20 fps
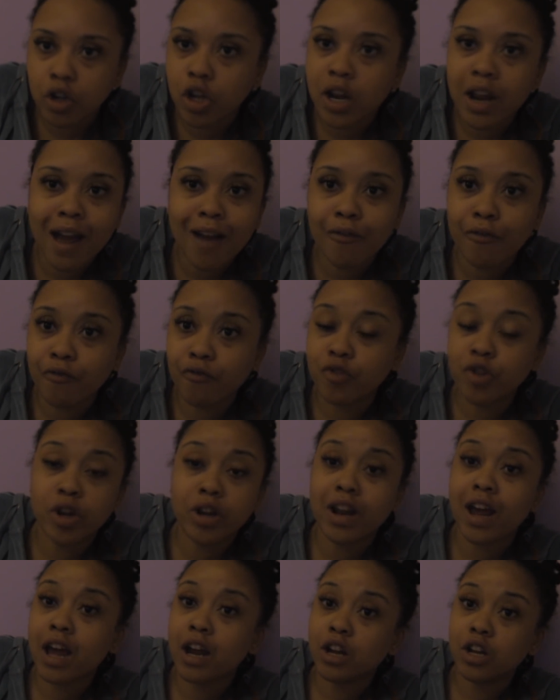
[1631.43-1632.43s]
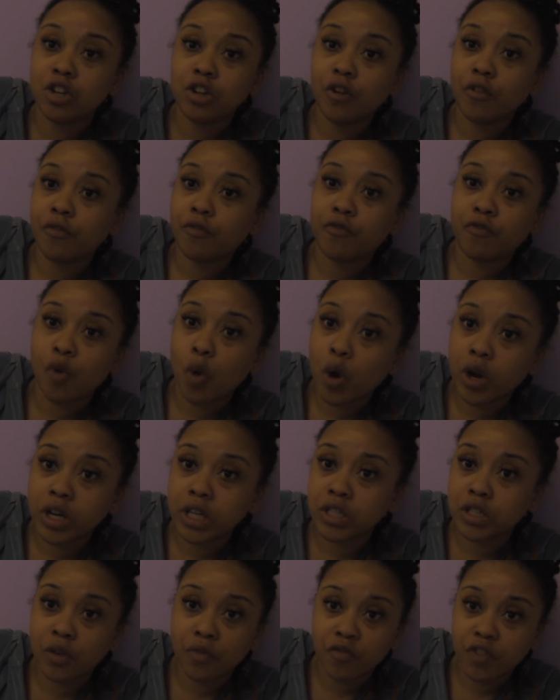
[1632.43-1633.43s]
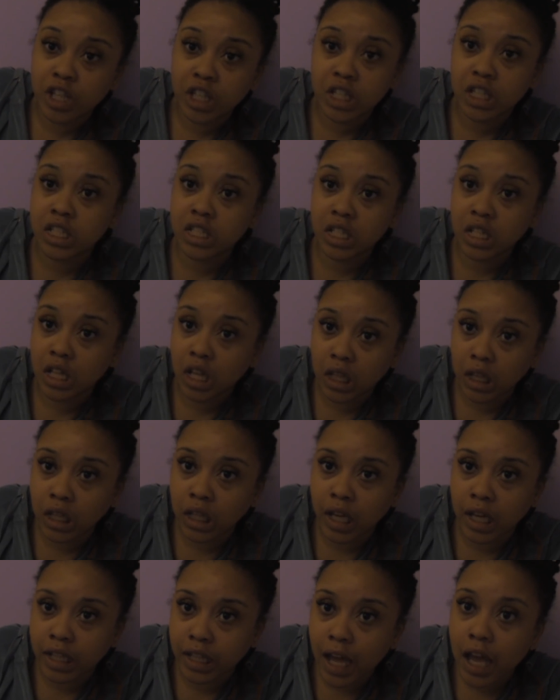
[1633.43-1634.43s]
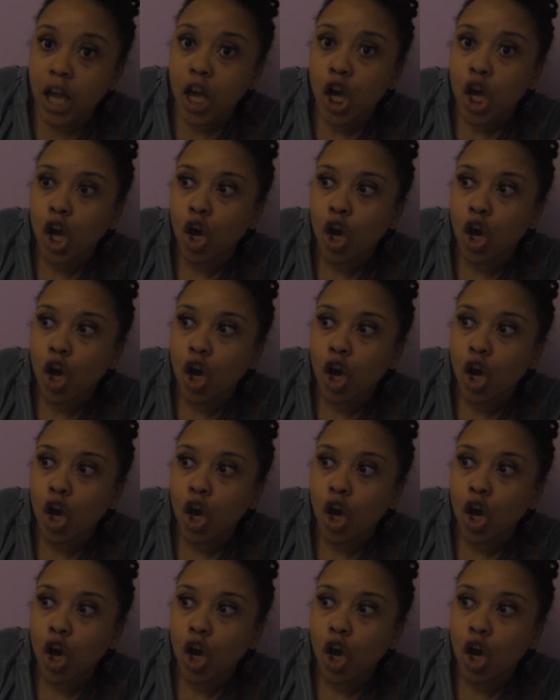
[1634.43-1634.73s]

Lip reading: You're not in your 40s or 50s or nothing like that.